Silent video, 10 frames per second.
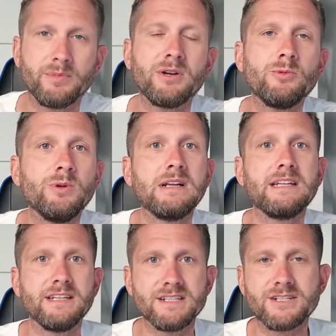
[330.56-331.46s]
but it
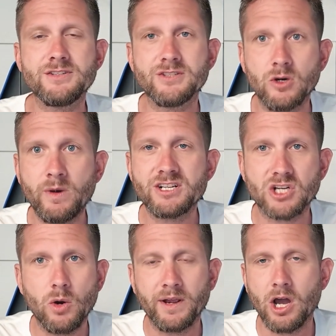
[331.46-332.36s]
really is. There's so much
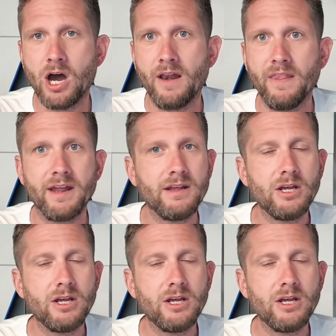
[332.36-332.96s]
going on that